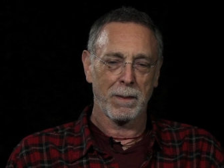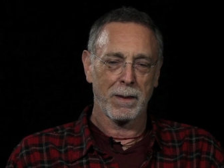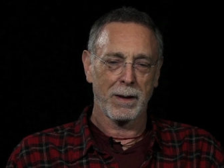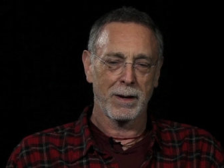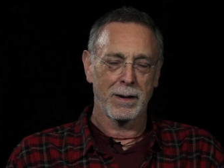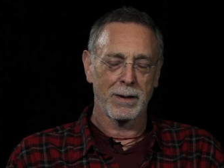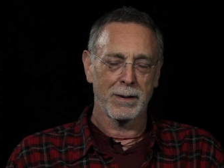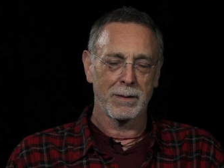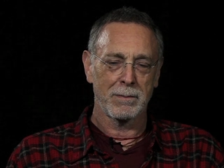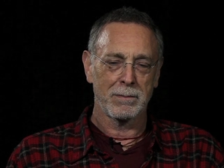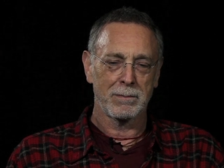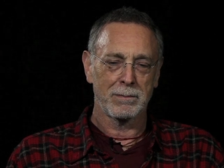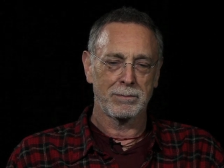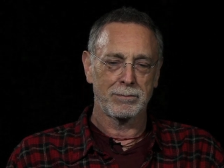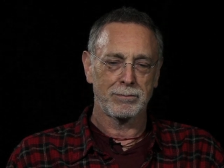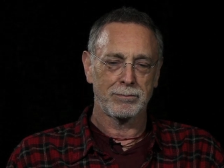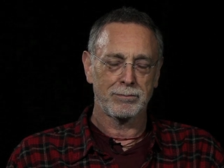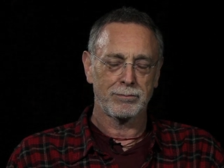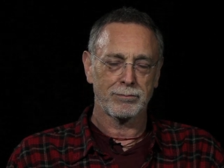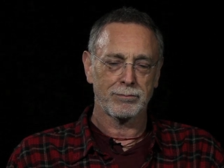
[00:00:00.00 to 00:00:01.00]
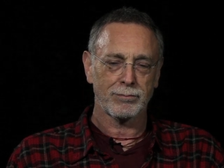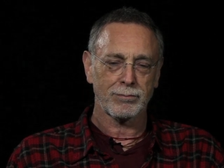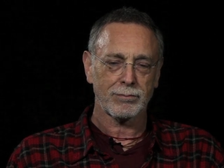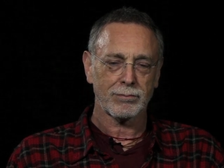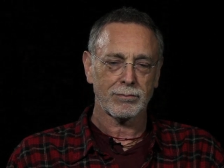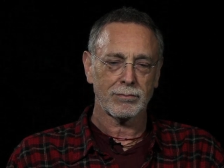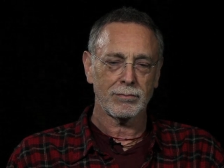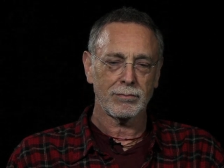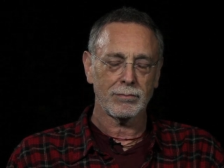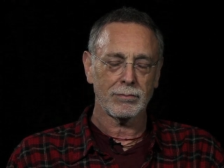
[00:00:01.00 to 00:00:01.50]
Um,
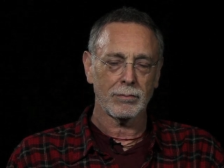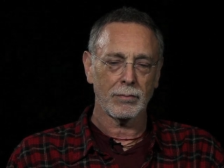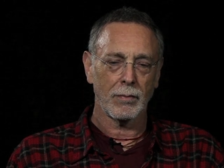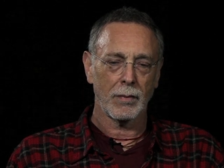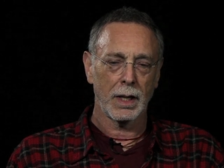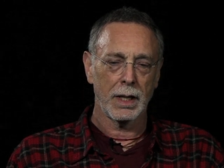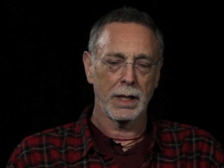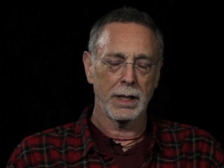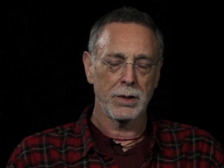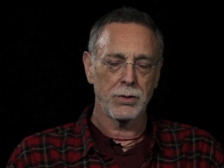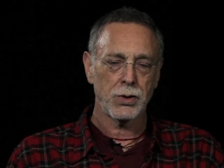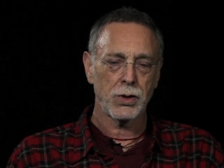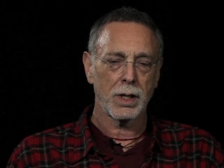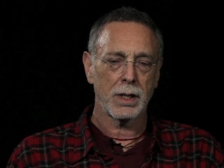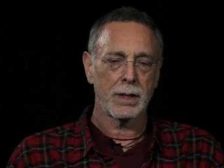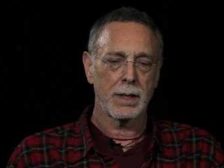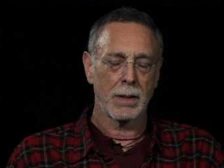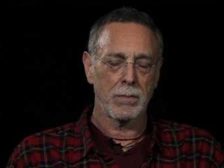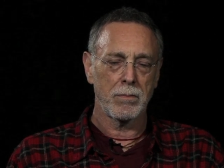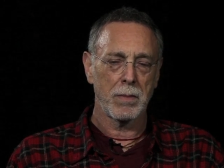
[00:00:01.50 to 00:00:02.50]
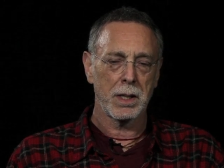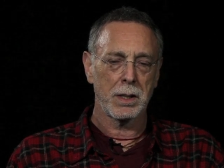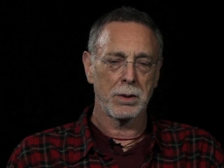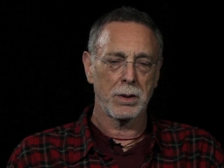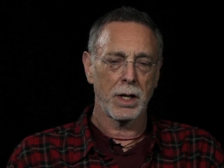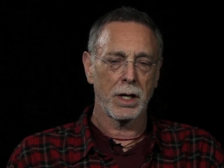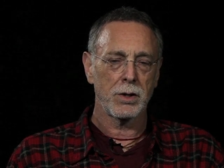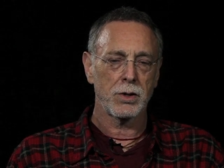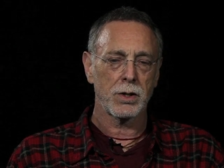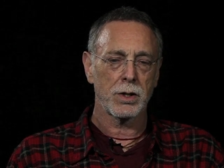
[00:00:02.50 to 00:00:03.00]
he said that
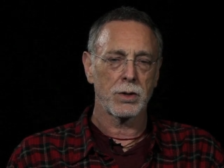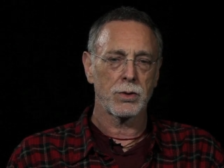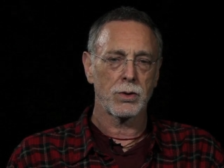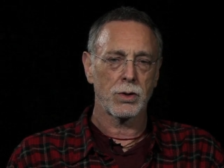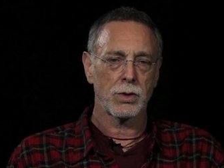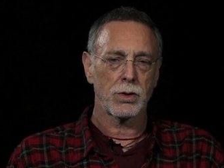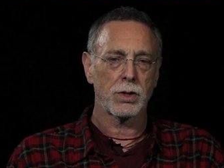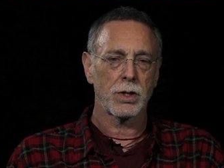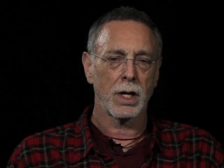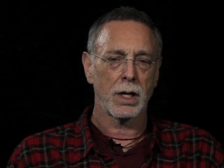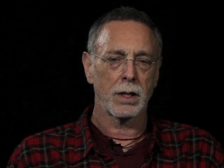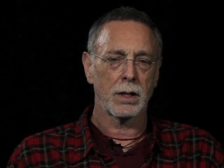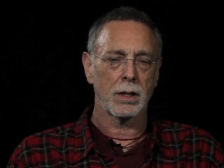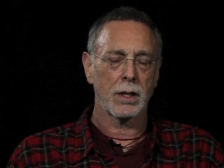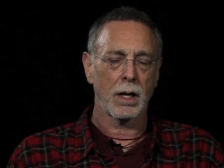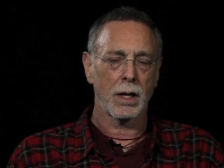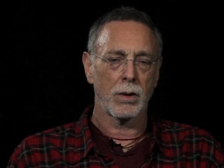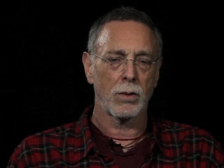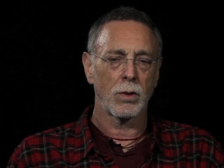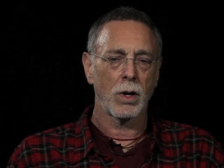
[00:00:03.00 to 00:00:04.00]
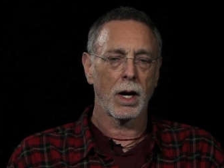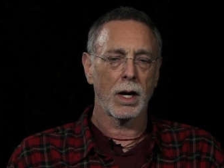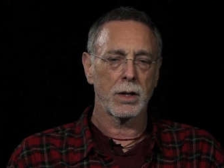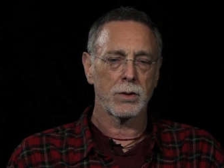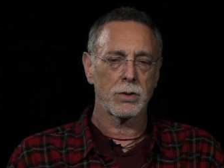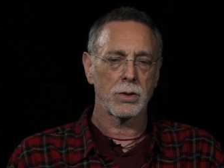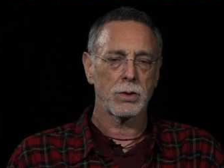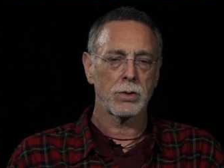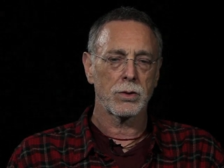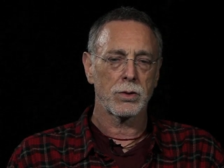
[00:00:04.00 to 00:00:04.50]
meditation is a state that
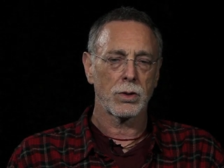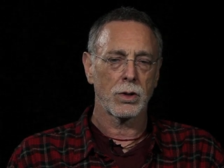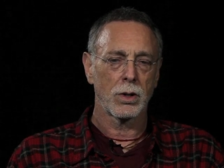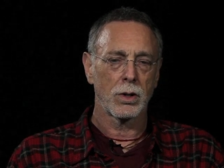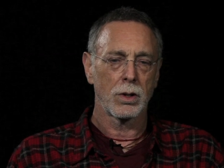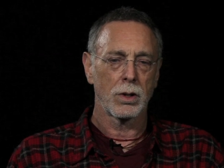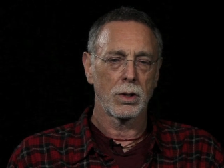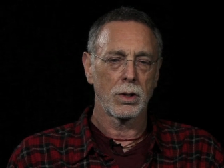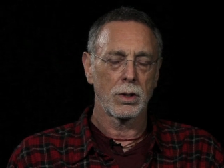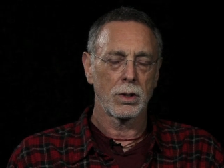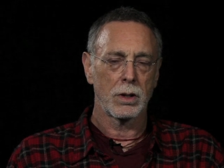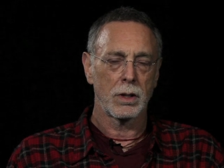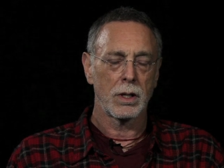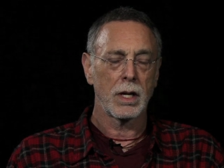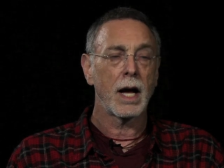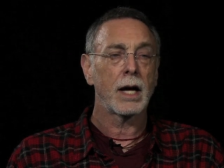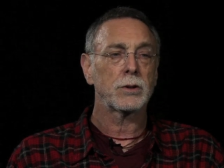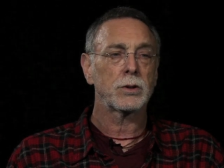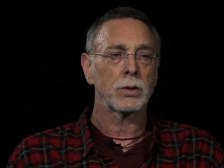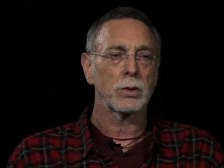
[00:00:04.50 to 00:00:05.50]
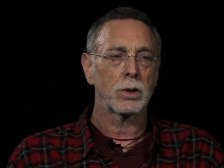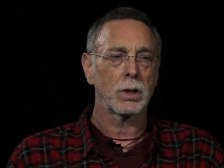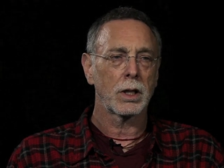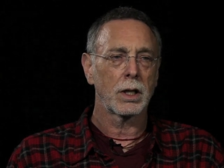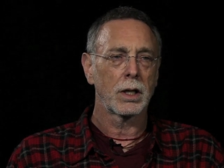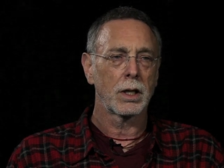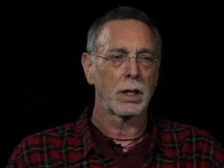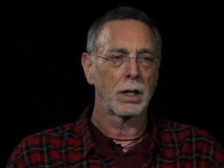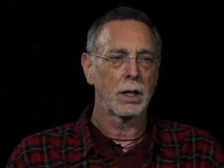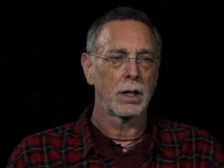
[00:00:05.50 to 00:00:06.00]
arises naturally
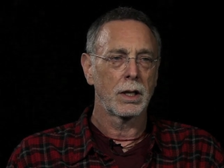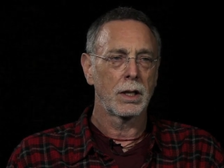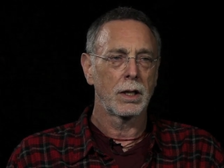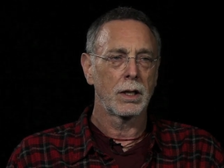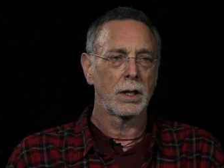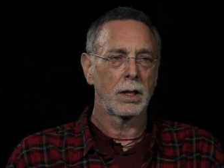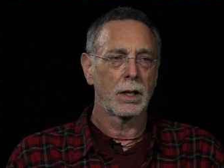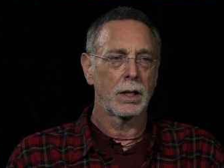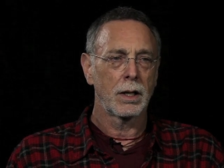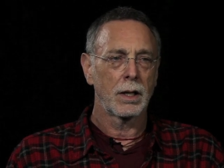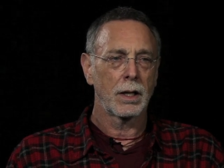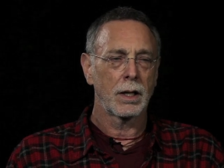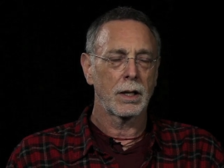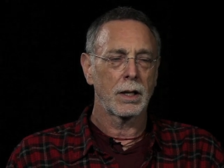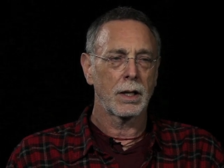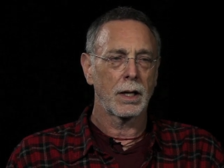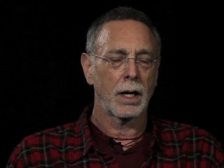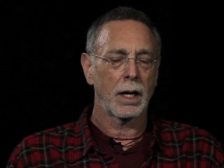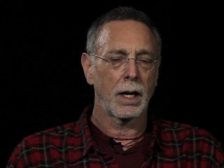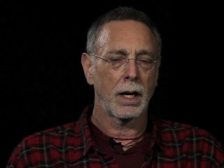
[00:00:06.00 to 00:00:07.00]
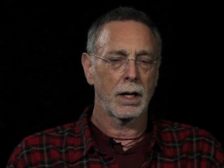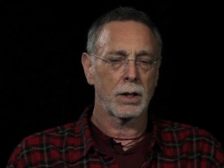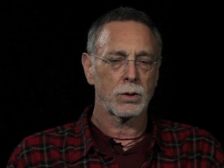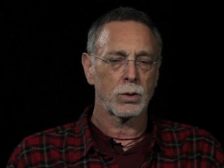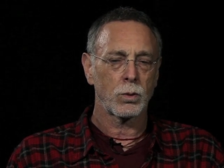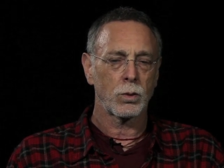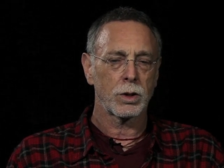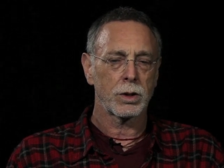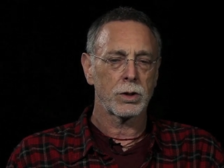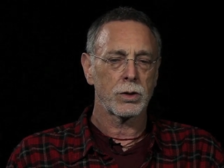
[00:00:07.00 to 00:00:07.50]

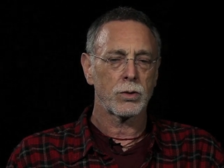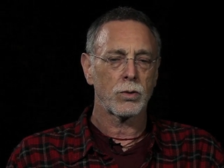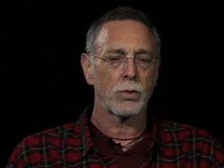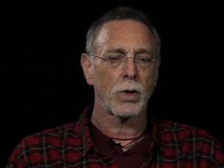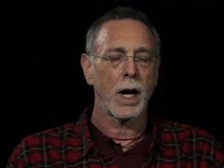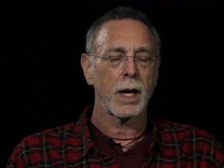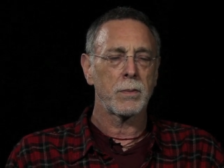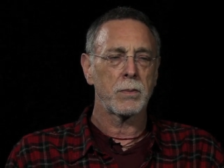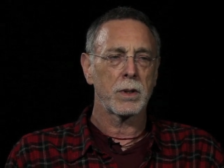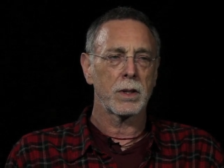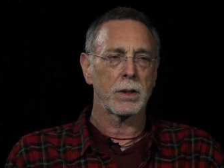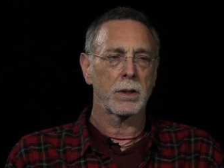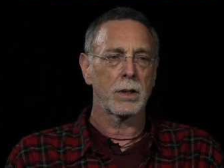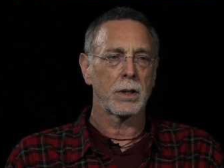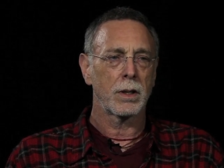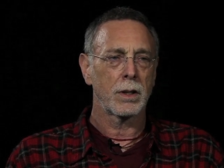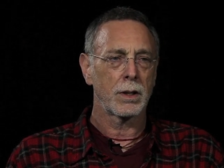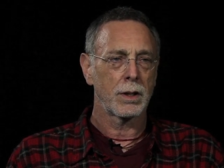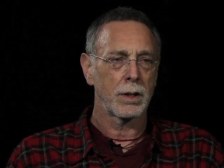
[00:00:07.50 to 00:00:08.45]
as one is ripened